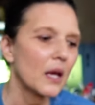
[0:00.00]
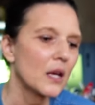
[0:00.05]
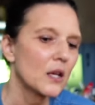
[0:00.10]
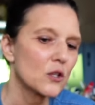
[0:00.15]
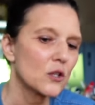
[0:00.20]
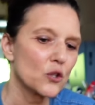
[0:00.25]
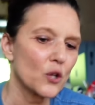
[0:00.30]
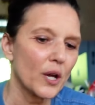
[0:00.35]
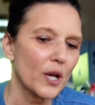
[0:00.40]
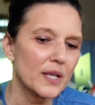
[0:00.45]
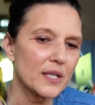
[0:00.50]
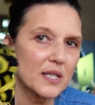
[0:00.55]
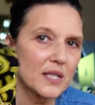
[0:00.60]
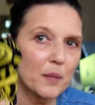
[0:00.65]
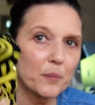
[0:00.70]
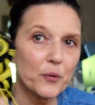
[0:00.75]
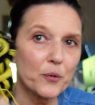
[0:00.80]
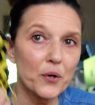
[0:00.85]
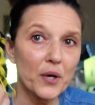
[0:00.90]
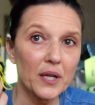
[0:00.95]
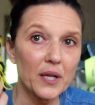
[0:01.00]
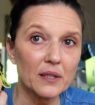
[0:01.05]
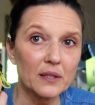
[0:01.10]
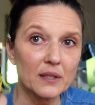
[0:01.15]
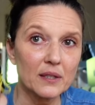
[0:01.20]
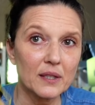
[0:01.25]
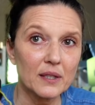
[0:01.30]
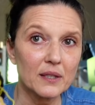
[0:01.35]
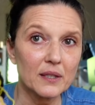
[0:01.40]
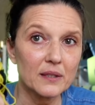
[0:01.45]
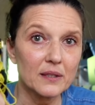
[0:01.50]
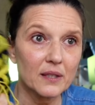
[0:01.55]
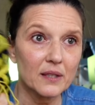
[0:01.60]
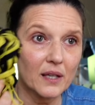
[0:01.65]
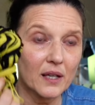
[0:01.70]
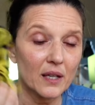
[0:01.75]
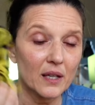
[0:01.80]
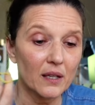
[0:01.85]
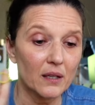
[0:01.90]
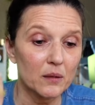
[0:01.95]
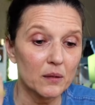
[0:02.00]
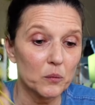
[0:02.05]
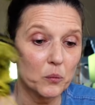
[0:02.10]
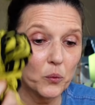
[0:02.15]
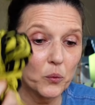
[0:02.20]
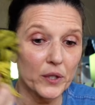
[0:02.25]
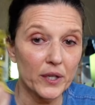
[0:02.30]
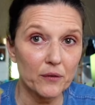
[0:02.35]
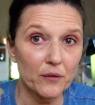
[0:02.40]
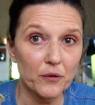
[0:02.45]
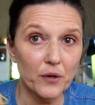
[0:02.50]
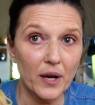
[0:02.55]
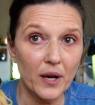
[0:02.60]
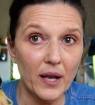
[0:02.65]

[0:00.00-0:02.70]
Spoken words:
So I separated whatever